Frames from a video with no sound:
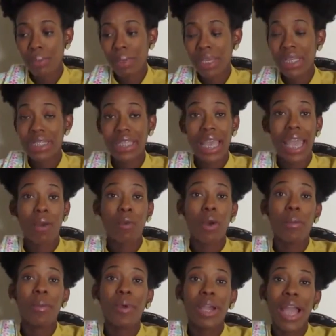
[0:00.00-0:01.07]
Because at
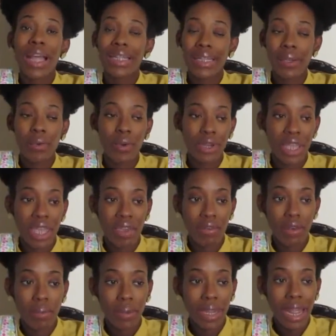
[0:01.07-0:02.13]
one point I did want to give
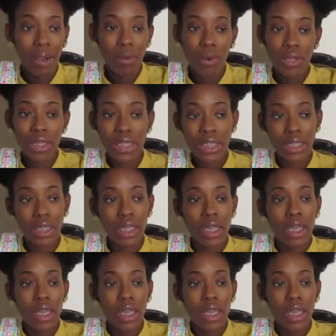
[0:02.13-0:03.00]
up, and I wanted to,